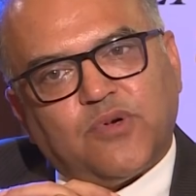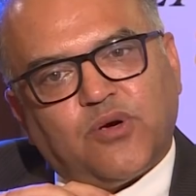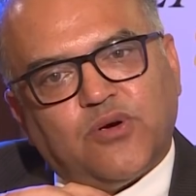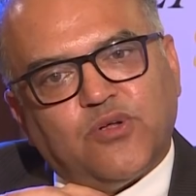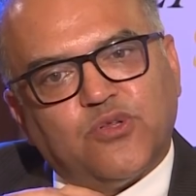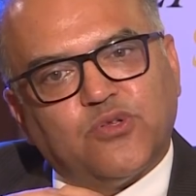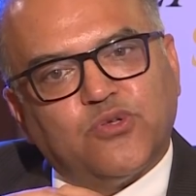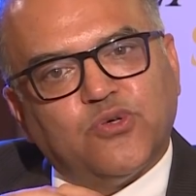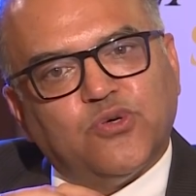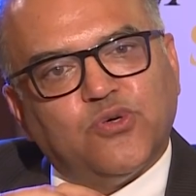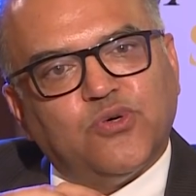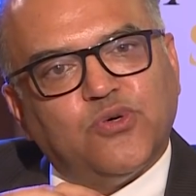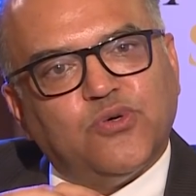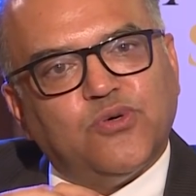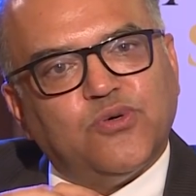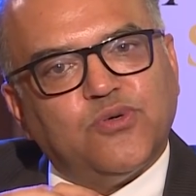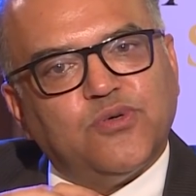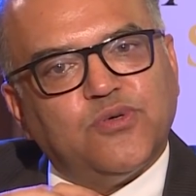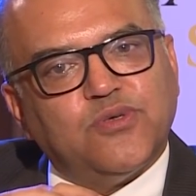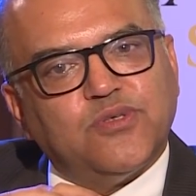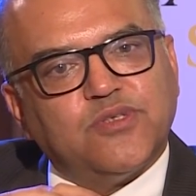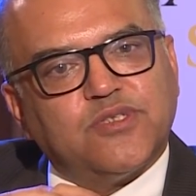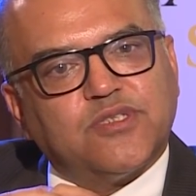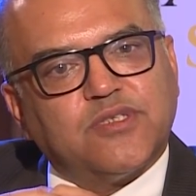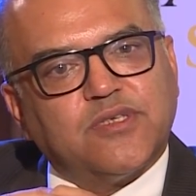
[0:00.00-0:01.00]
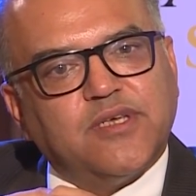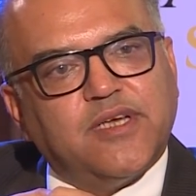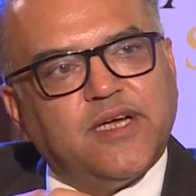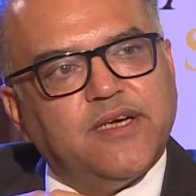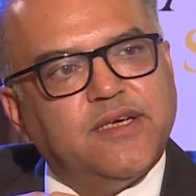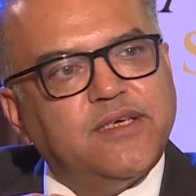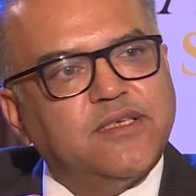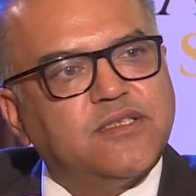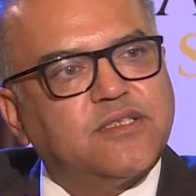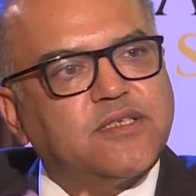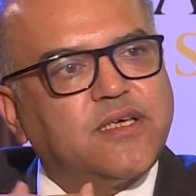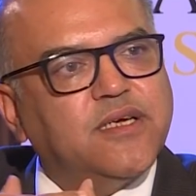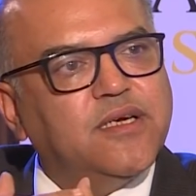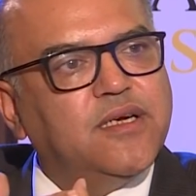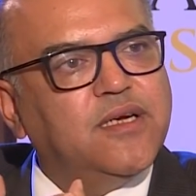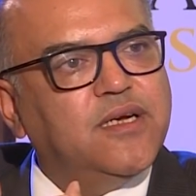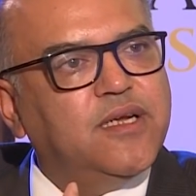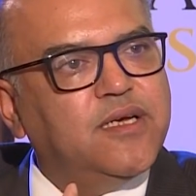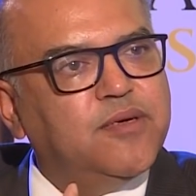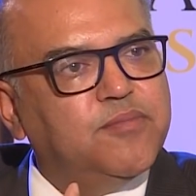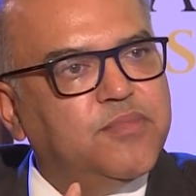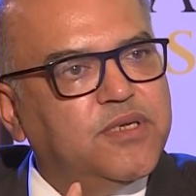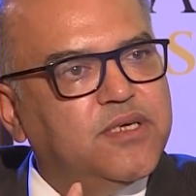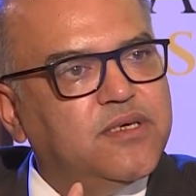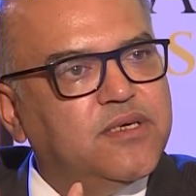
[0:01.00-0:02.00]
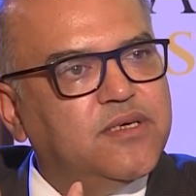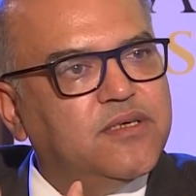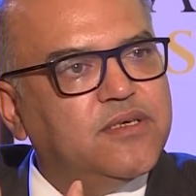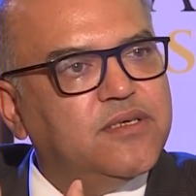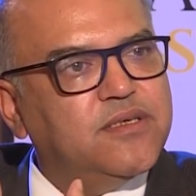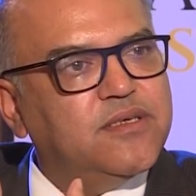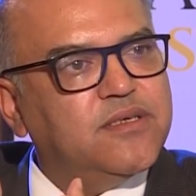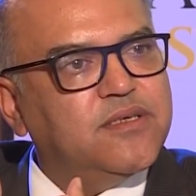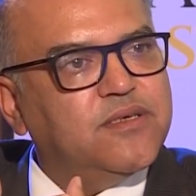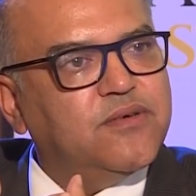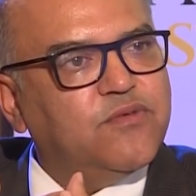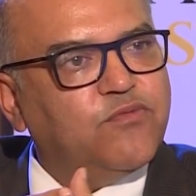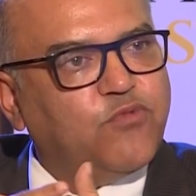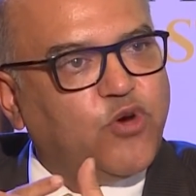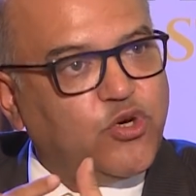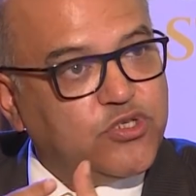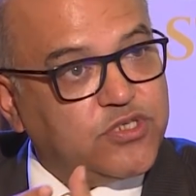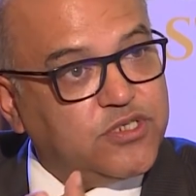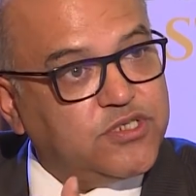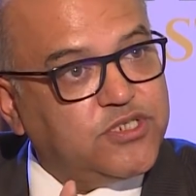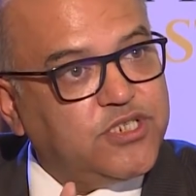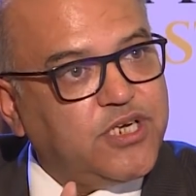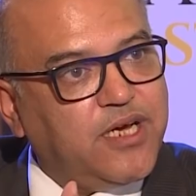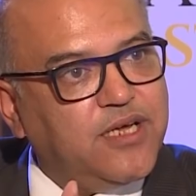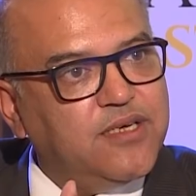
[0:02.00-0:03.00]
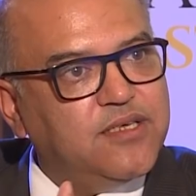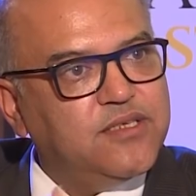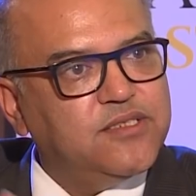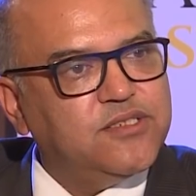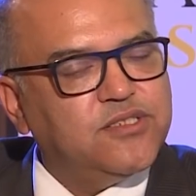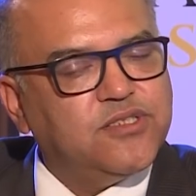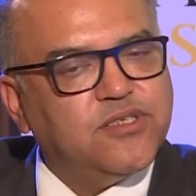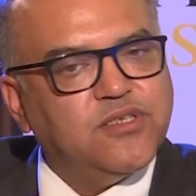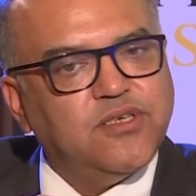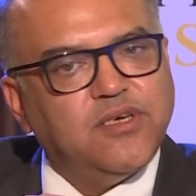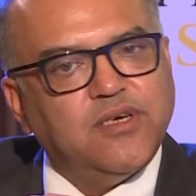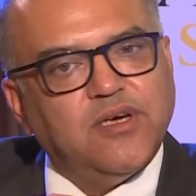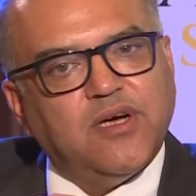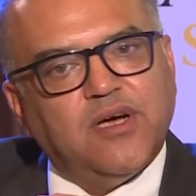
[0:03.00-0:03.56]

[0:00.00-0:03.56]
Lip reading: Although getting skilled labor was a challenge,